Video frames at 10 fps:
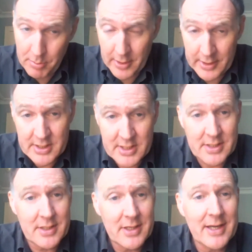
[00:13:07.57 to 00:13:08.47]
I'm
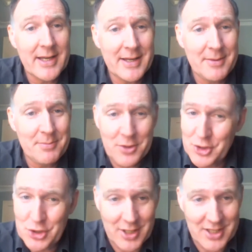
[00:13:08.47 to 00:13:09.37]
not going to show you any
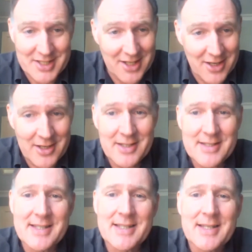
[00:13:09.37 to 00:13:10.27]
slides.
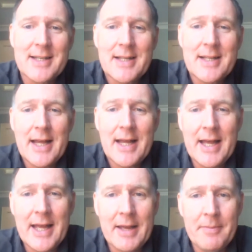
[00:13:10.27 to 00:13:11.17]

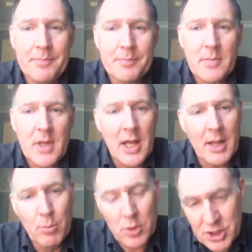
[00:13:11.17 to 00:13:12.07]
And much of the
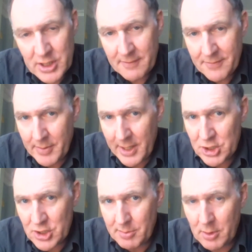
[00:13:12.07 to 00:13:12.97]
information about the
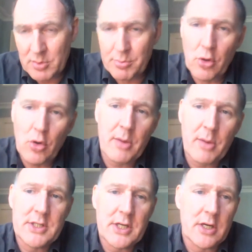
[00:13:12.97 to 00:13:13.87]
program in terms
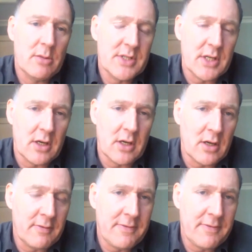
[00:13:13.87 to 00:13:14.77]
of,
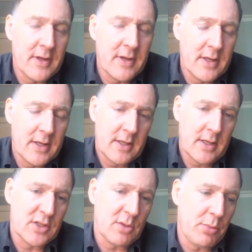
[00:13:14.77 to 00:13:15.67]
I suppose, the
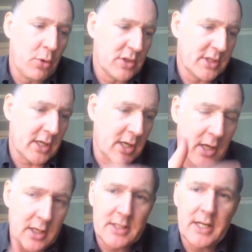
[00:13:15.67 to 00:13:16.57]

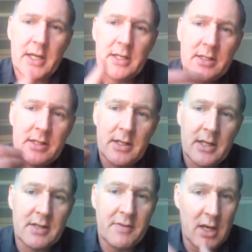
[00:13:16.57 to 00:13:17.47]
content is available
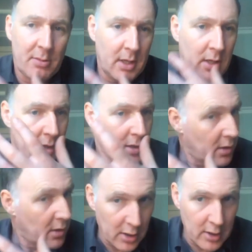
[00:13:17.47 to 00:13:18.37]
online.
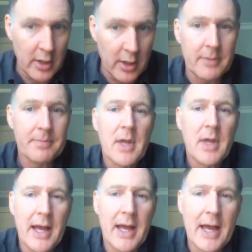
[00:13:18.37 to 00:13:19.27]
And rather
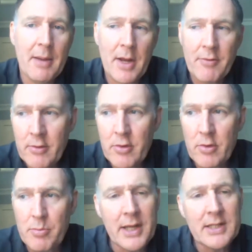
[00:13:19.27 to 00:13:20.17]
than repeat that, what I
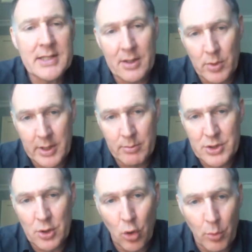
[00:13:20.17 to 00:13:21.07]
was hoping to
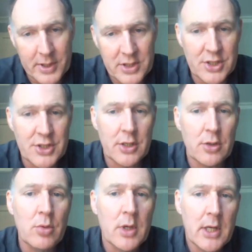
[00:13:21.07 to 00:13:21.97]
do is
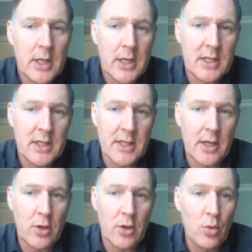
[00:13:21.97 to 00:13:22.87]
allow
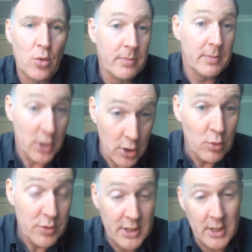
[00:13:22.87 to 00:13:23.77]
you to kind of
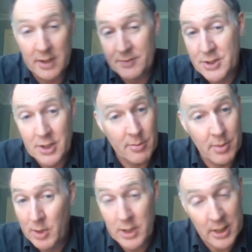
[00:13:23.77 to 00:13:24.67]
determine what you'd like to
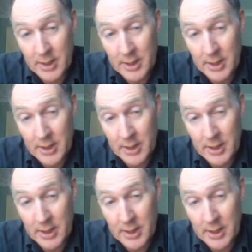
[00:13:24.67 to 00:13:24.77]
know.